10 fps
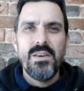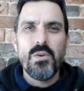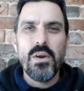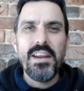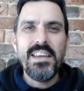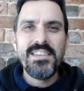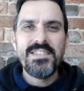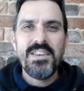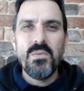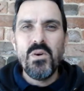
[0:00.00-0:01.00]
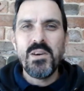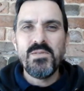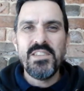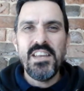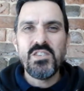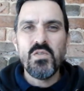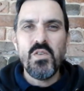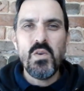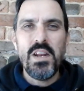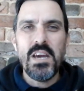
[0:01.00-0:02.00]
Greetings and welcome to the next
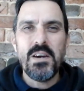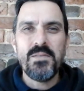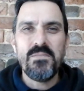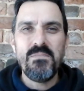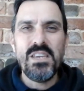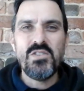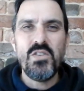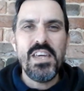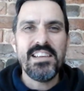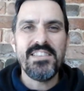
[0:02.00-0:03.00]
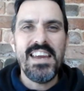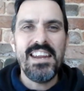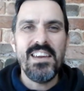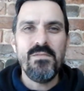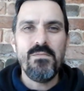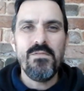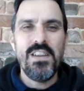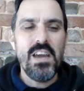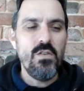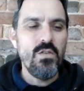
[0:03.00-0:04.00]
review in our mid-2018
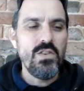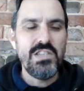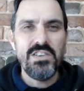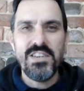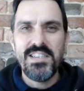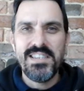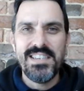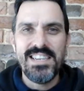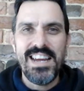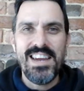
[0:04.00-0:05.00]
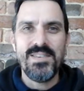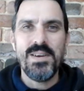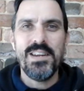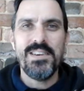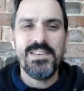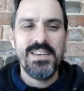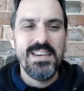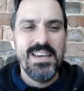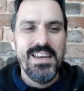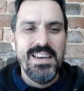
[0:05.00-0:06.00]
video review series. Today I'm going to
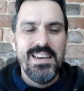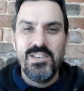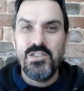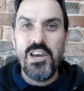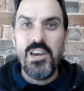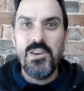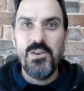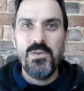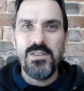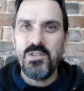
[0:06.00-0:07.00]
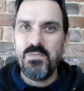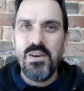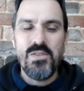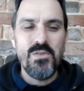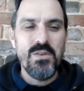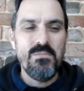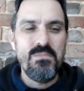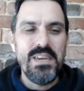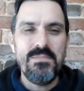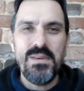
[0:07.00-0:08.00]
show you and smoke through a
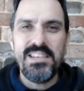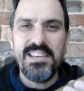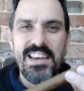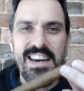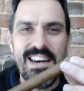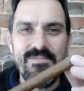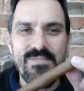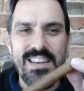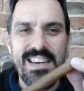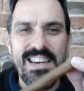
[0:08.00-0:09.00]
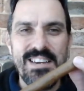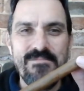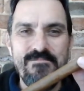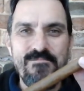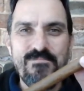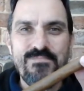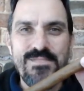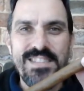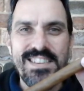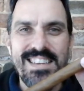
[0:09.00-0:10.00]
big cigar, the
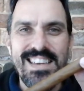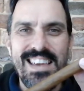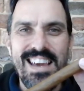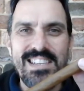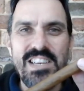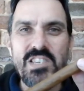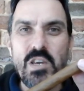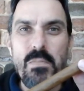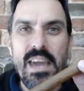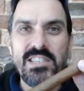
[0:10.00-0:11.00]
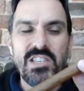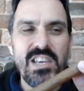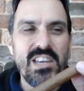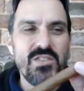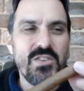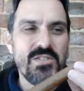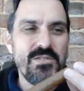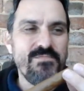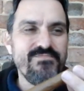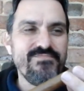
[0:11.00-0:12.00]
Sancho Panza Sanchos.